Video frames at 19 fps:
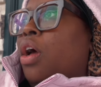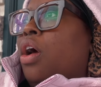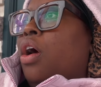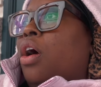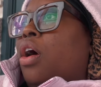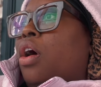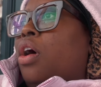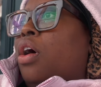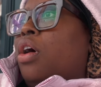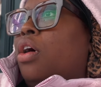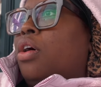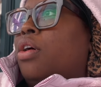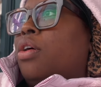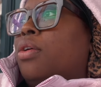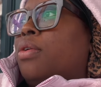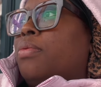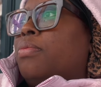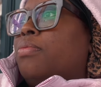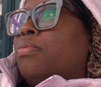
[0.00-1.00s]

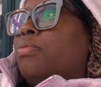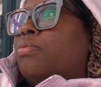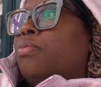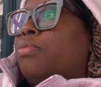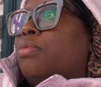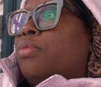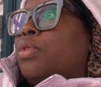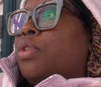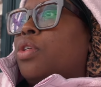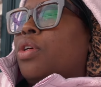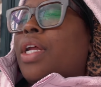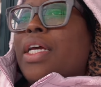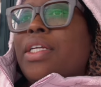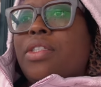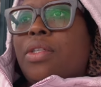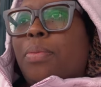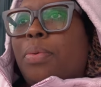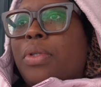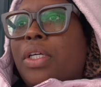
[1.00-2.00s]
um so that's
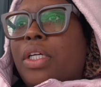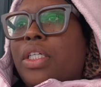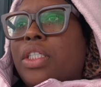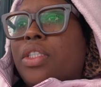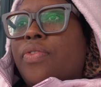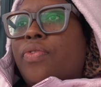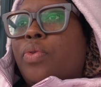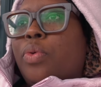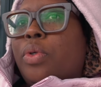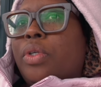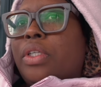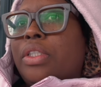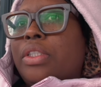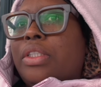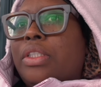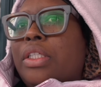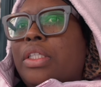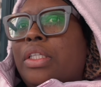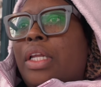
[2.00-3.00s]
the plans for
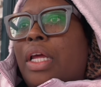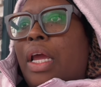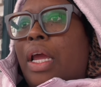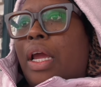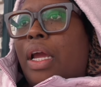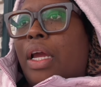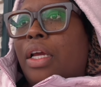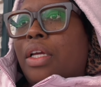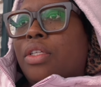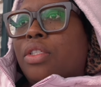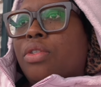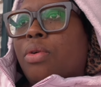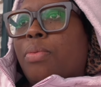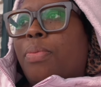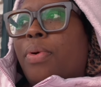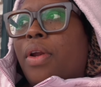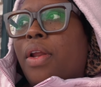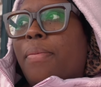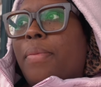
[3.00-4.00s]
today so
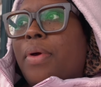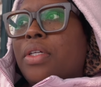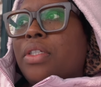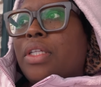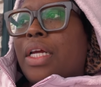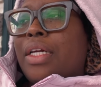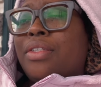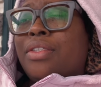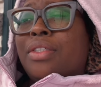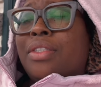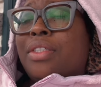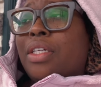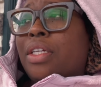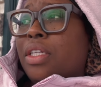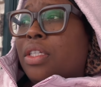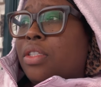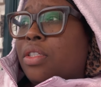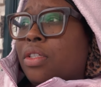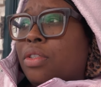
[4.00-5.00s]
pretty much like just
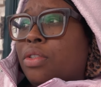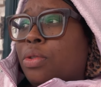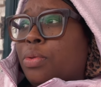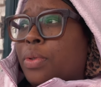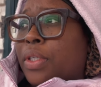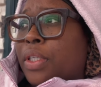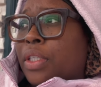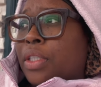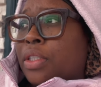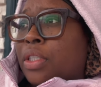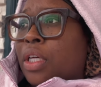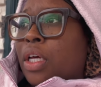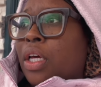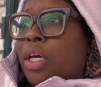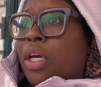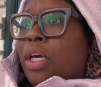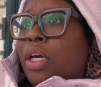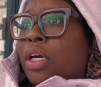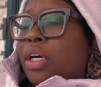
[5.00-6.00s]
send it to the twins
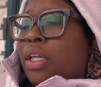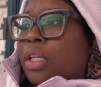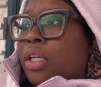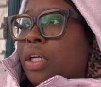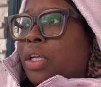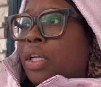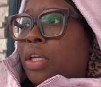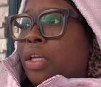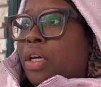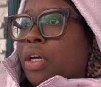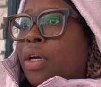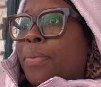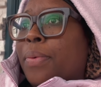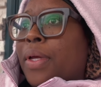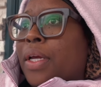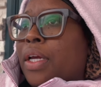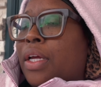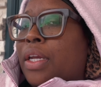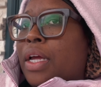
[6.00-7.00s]
cleaning up,
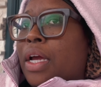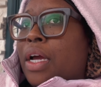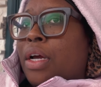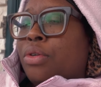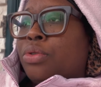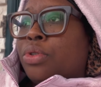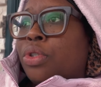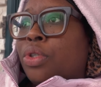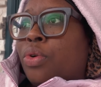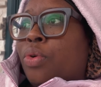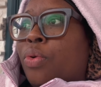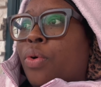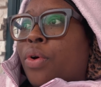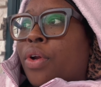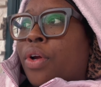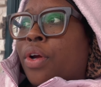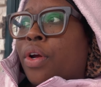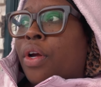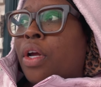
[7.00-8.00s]
getting the house in
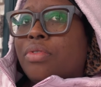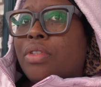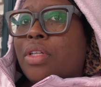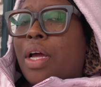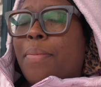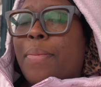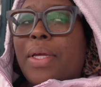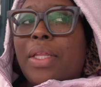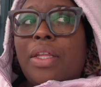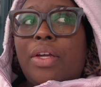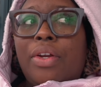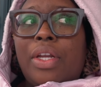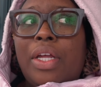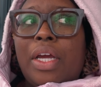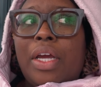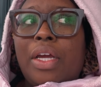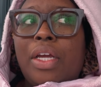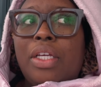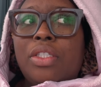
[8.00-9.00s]
order. I mean, their
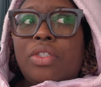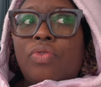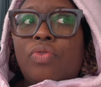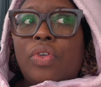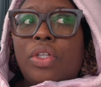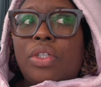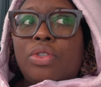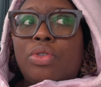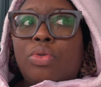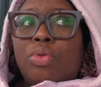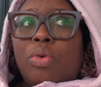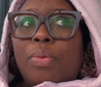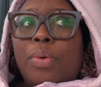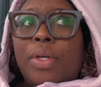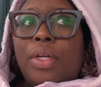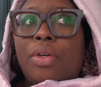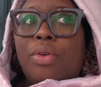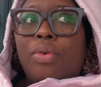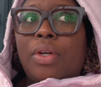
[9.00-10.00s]
dad, he's finished doing
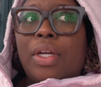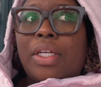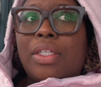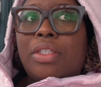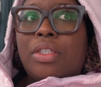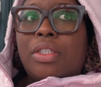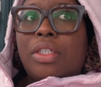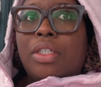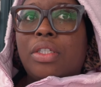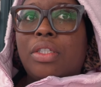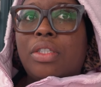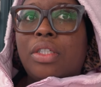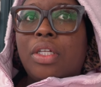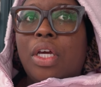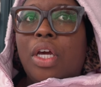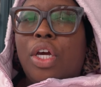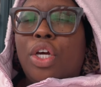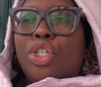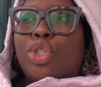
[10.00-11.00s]
what he doing at 6.
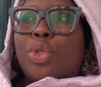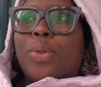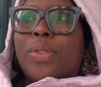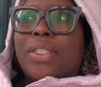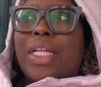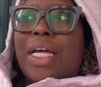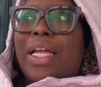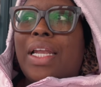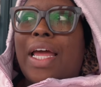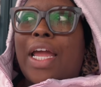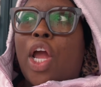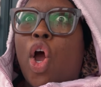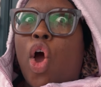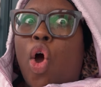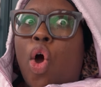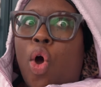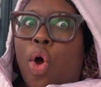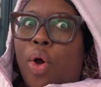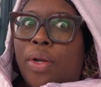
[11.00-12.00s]
So it's not like
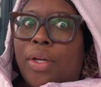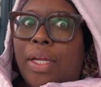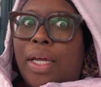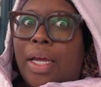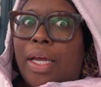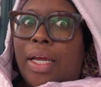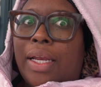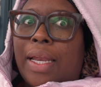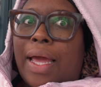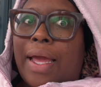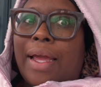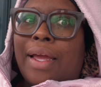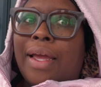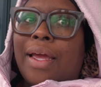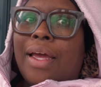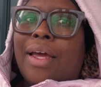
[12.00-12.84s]
all day, like